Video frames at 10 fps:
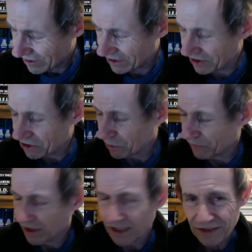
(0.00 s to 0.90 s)
and the sort
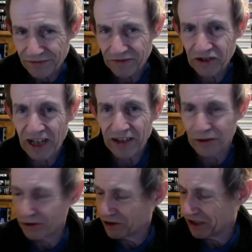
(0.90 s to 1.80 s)
of the
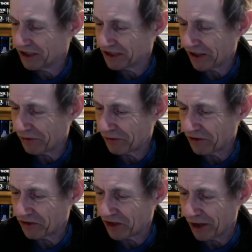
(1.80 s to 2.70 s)
technology, et cetera,
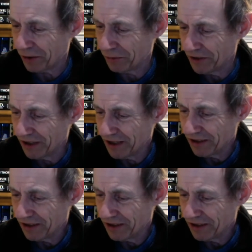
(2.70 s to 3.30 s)
that's shown,